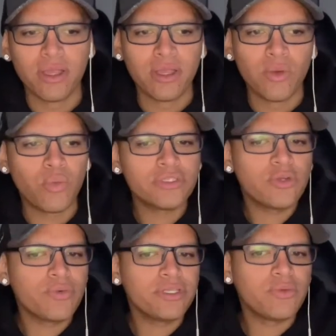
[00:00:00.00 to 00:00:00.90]
tonight. What's okay?
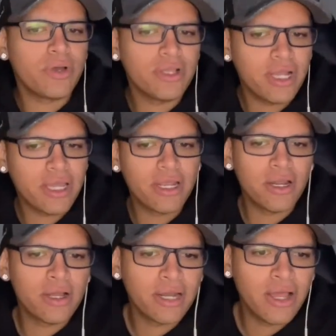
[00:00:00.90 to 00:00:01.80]
the reason why they're not getting
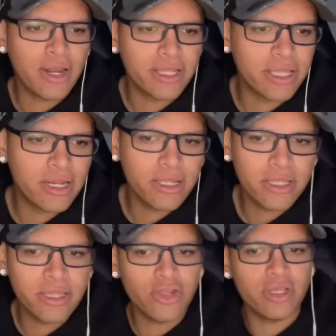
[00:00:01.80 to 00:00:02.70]
along now? Like they
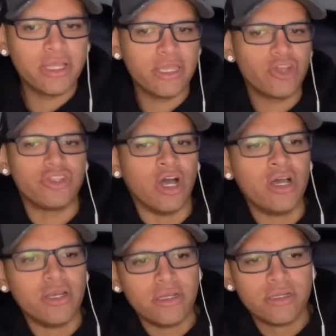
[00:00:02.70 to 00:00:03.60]
they're they're, they're
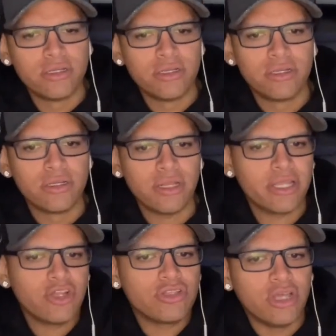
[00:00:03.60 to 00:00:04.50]
done. Like
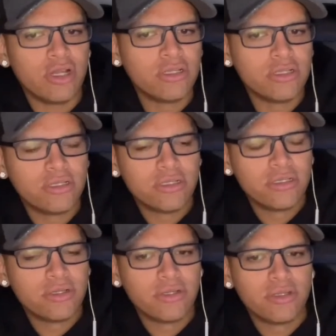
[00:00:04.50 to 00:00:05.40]
they're done
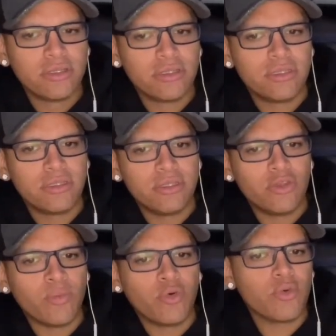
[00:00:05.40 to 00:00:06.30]

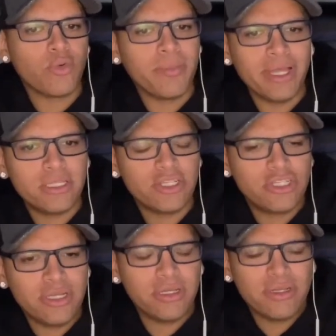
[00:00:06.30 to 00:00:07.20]
no more romantic
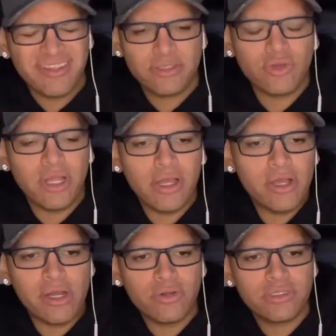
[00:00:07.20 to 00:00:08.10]
shit. So I, I
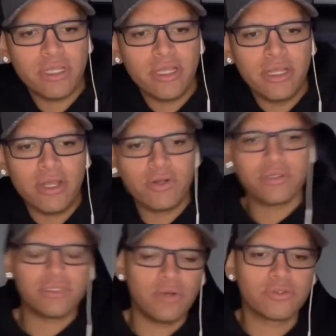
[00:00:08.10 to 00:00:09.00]
don't understand. I don't
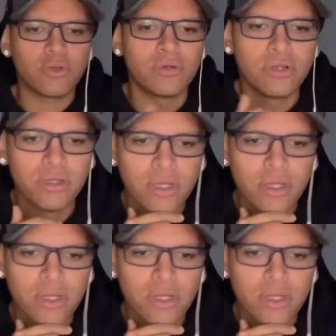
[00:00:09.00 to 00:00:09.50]
understand what's going on.